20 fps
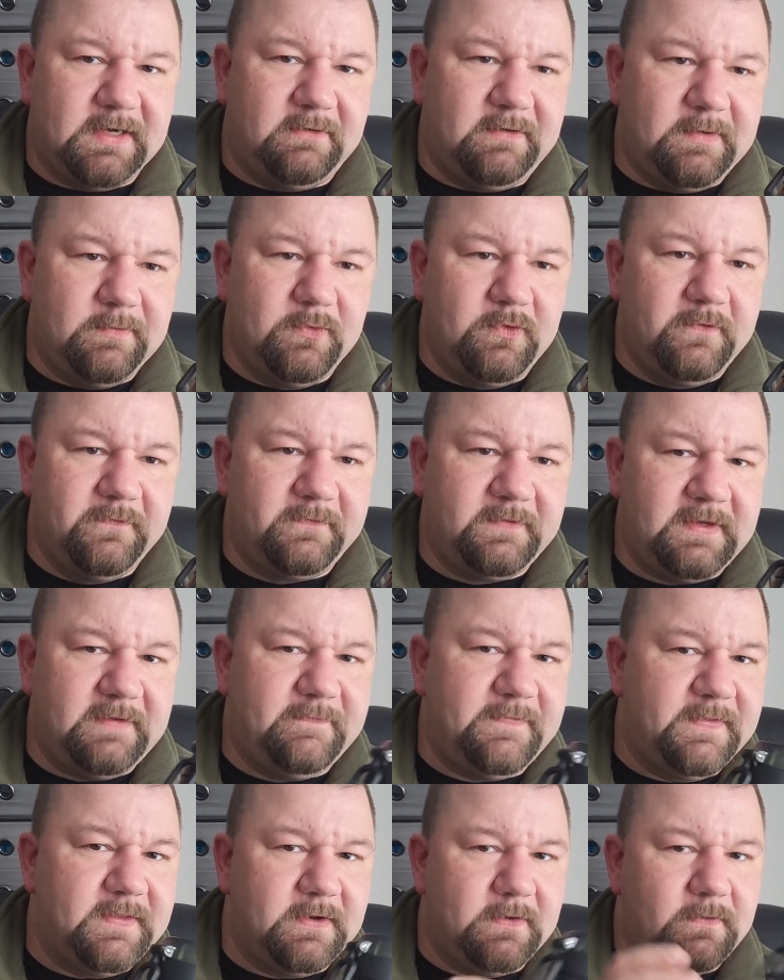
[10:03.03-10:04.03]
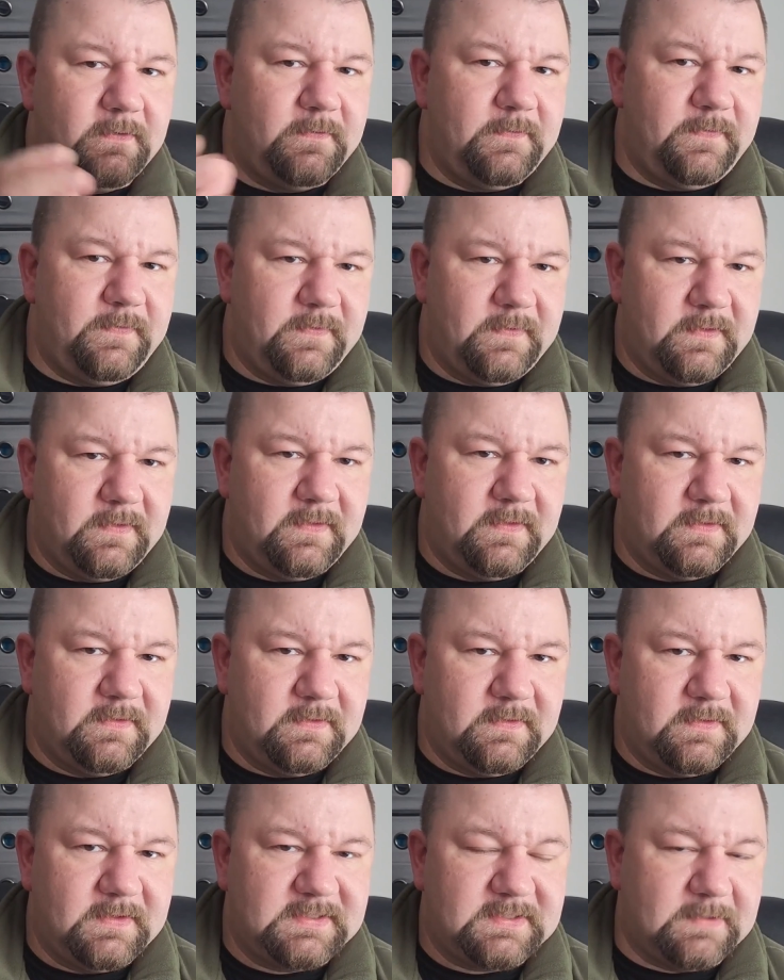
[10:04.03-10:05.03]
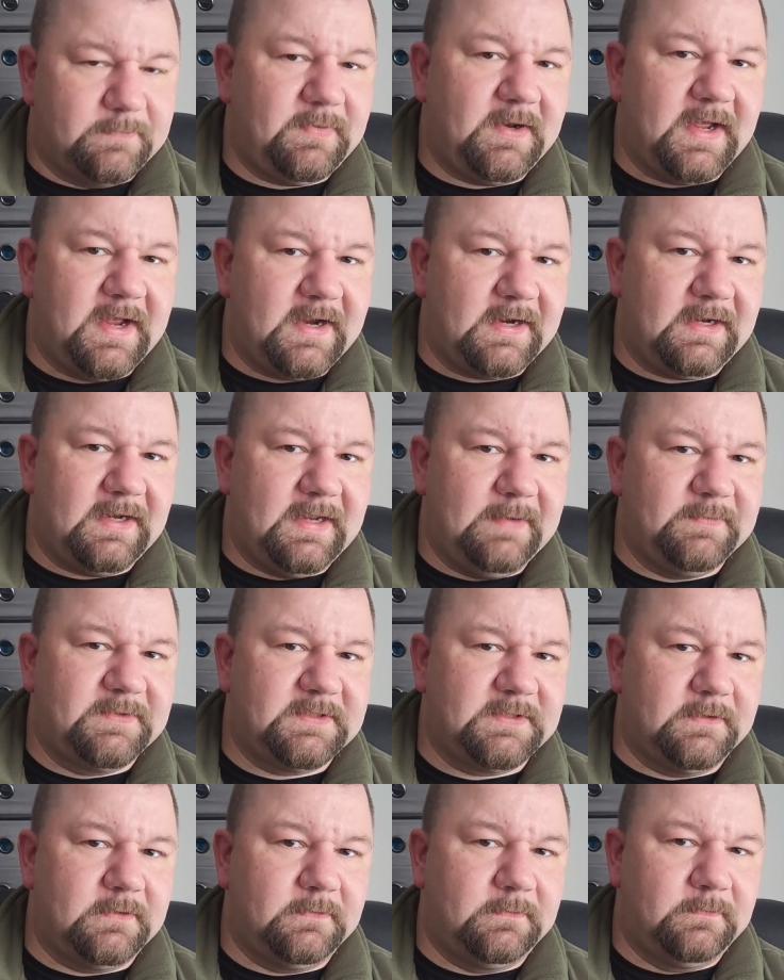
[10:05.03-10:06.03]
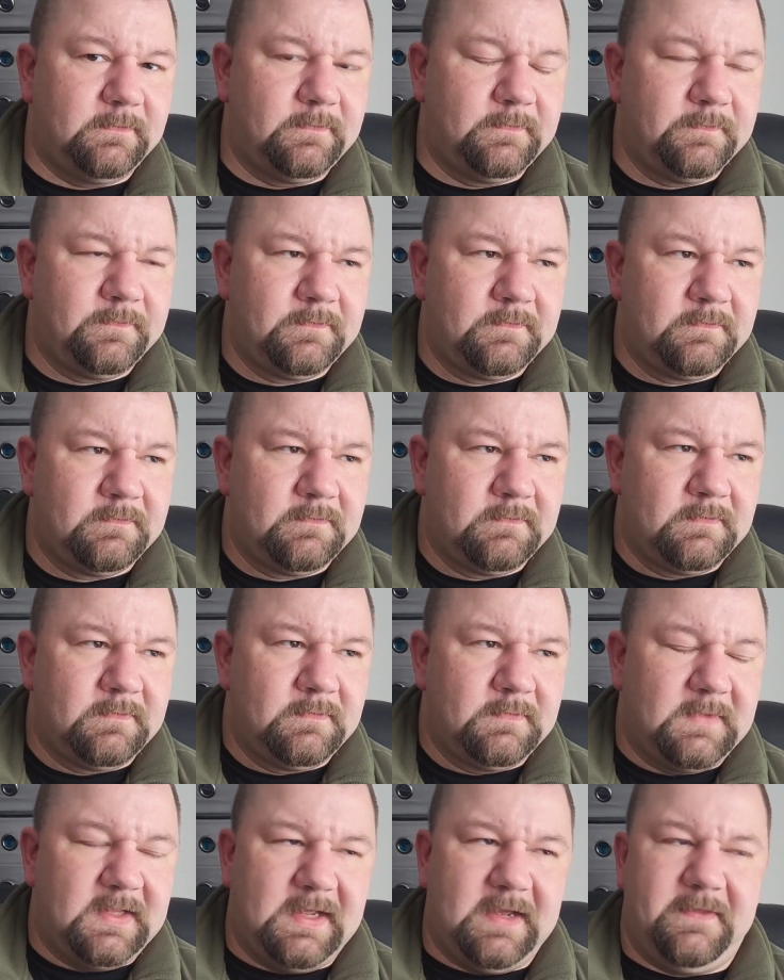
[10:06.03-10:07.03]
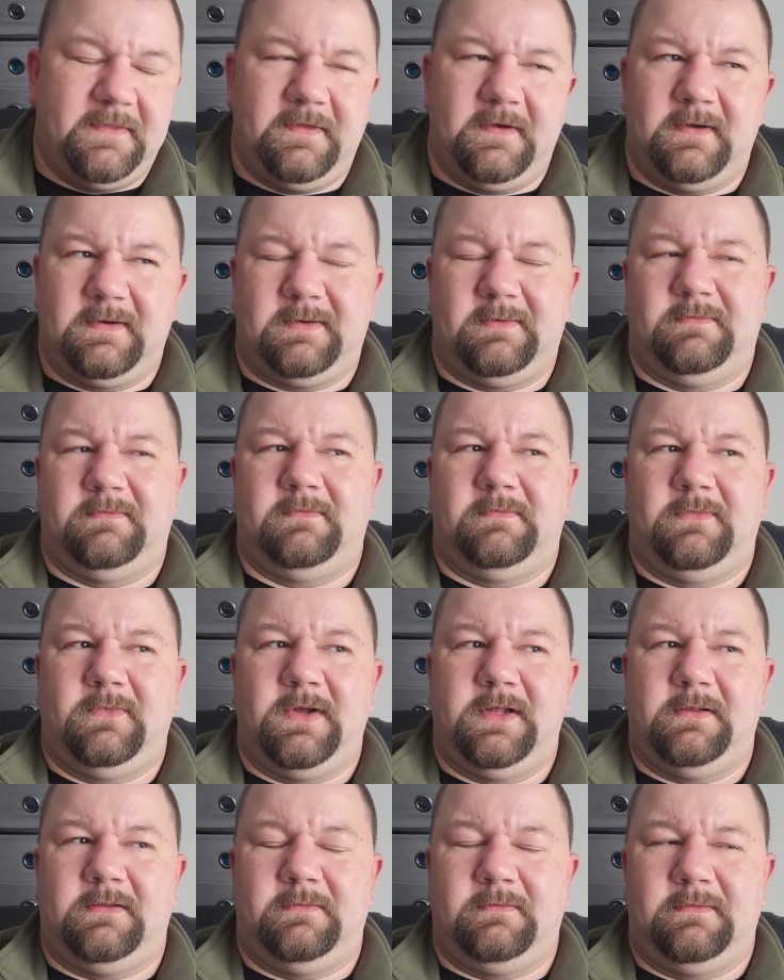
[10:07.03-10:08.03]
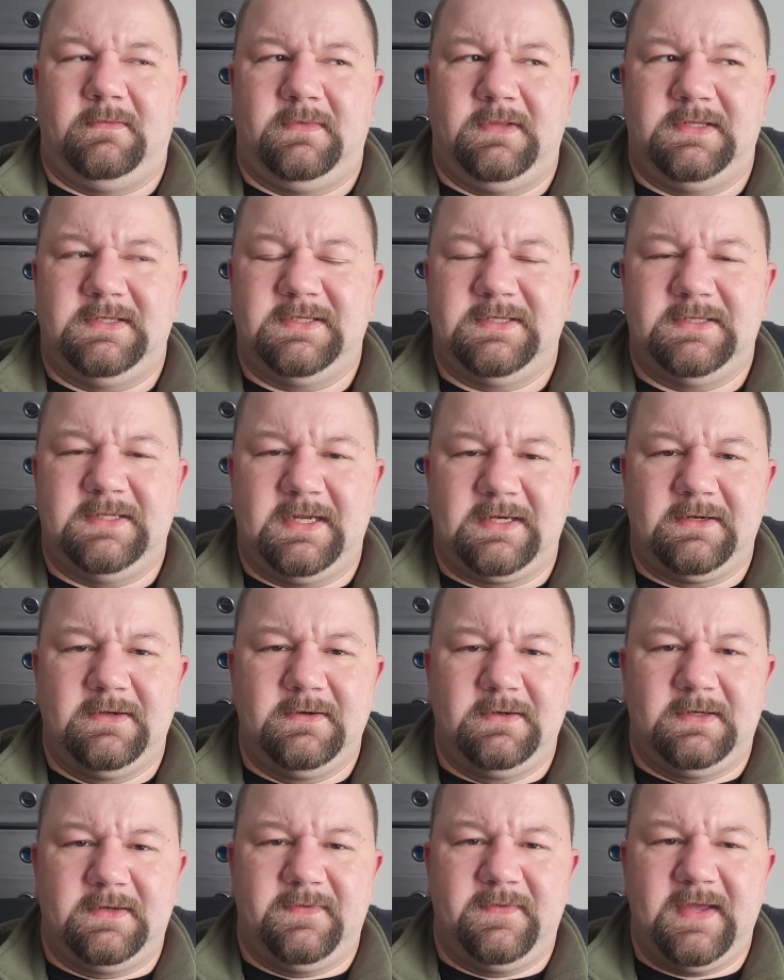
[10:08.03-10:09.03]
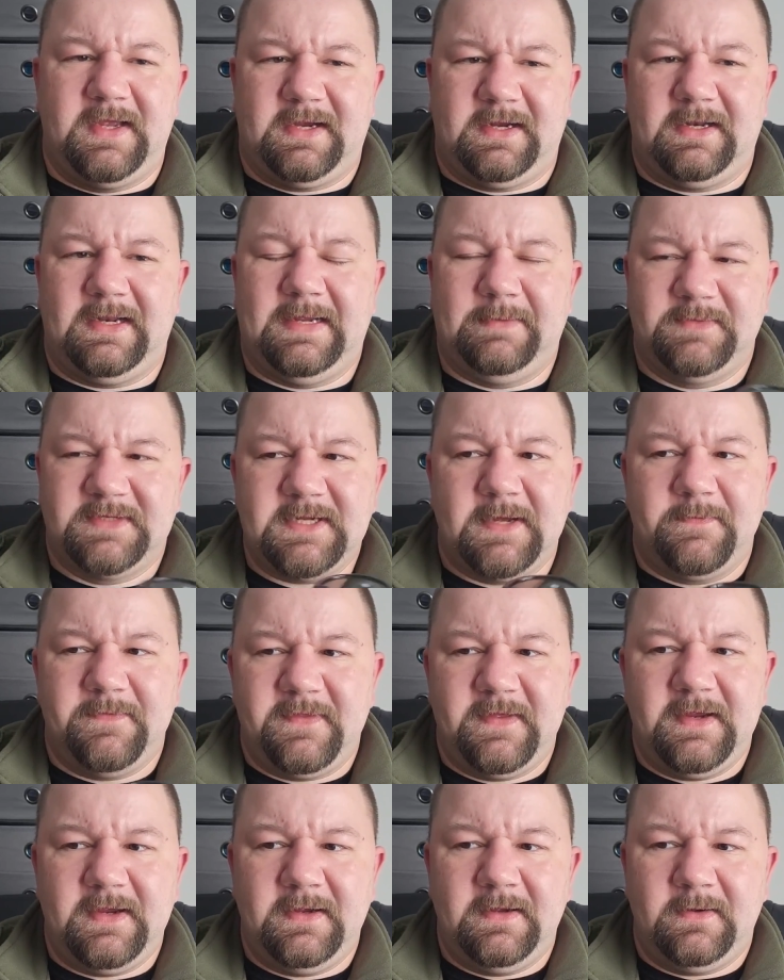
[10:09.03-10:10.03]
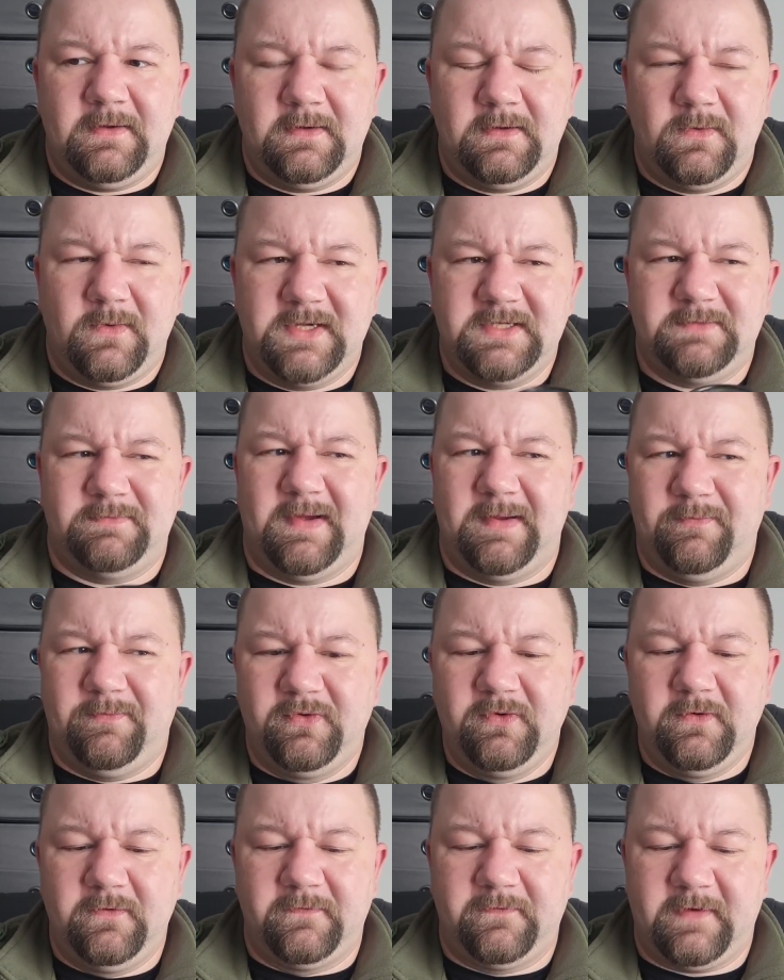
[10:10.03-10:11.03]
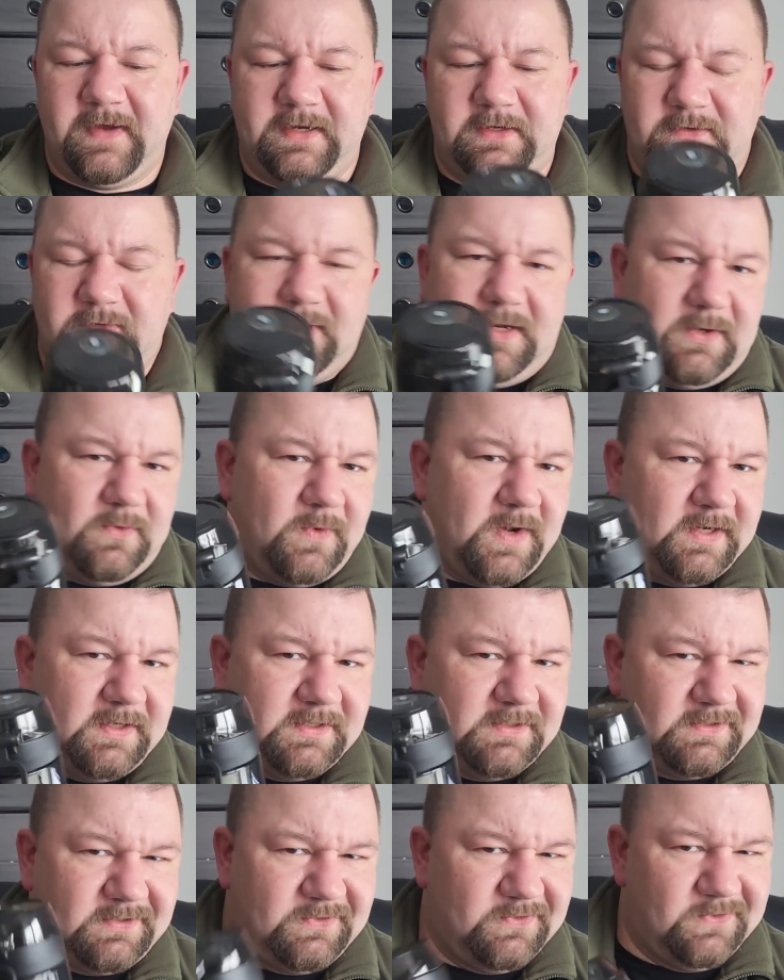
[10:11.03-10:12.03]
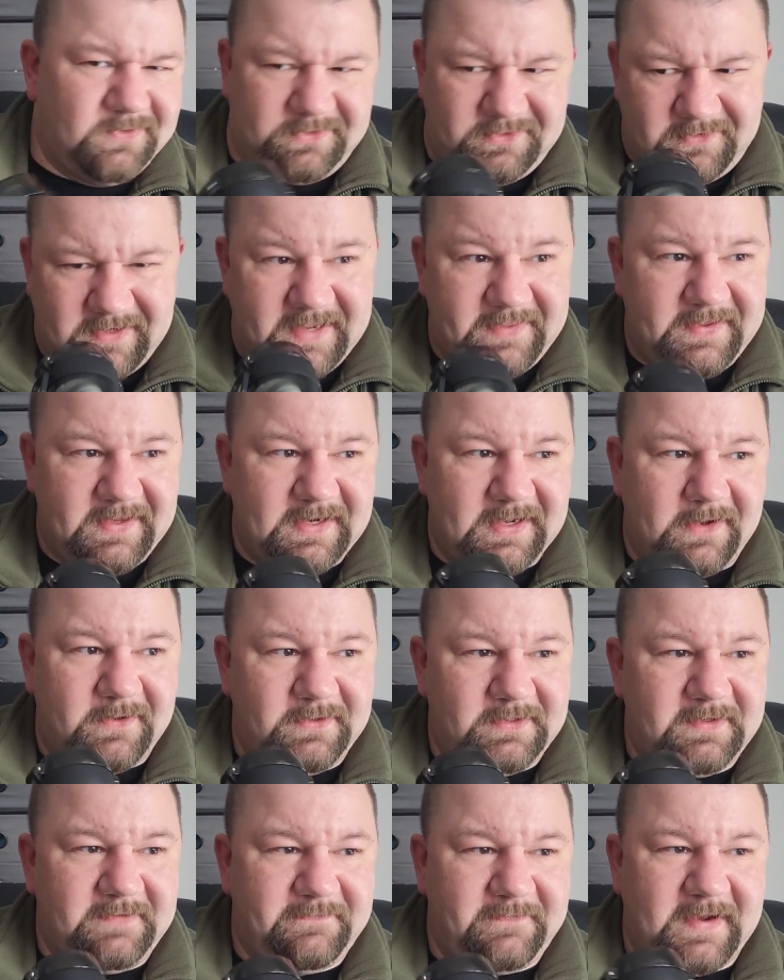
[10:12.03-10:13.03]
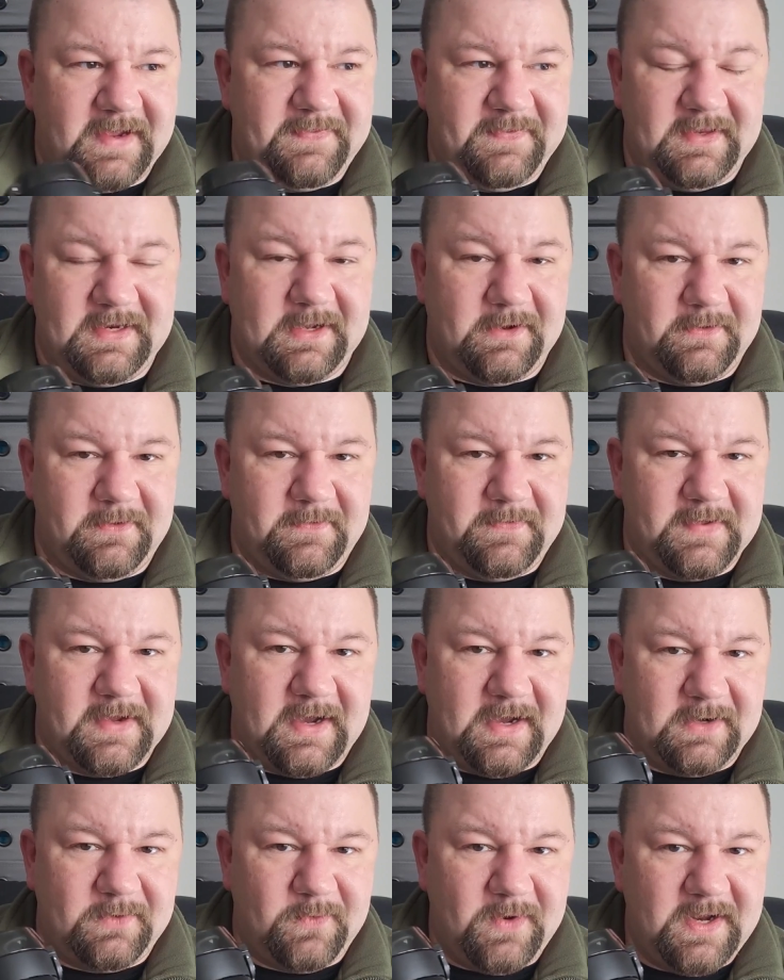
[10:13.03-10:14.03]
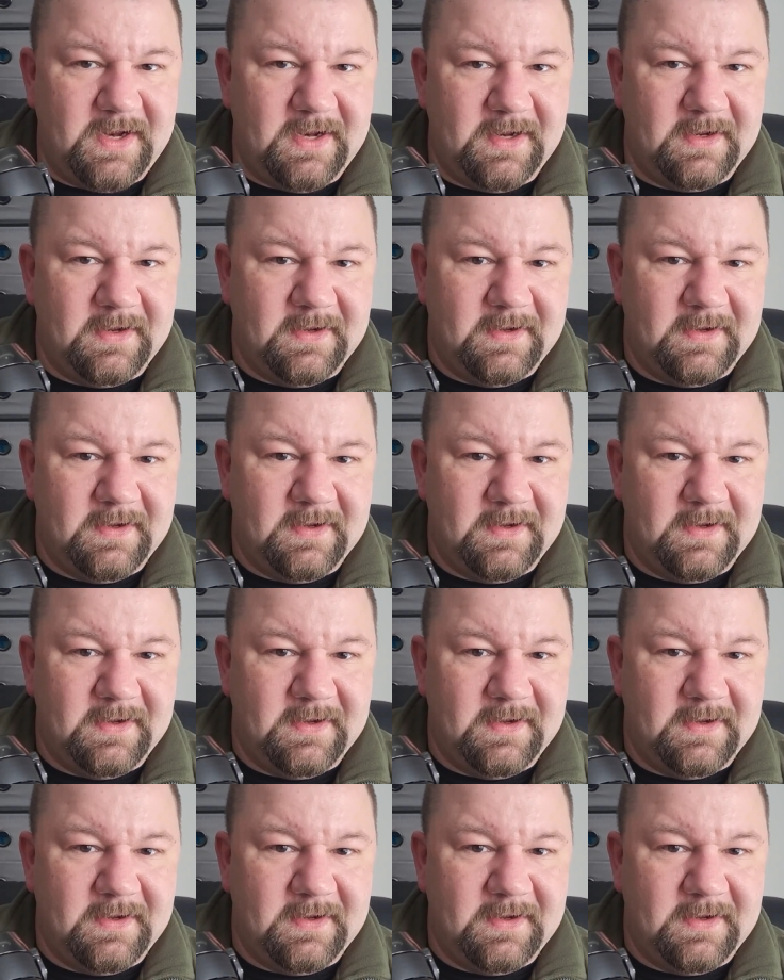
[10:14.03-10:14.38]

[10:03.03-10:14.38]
removed, even though the supplier claimed so. And I thought, well, this is not good. They claim something. Where's my proof? I do not want to try that out. I find that out on the hard way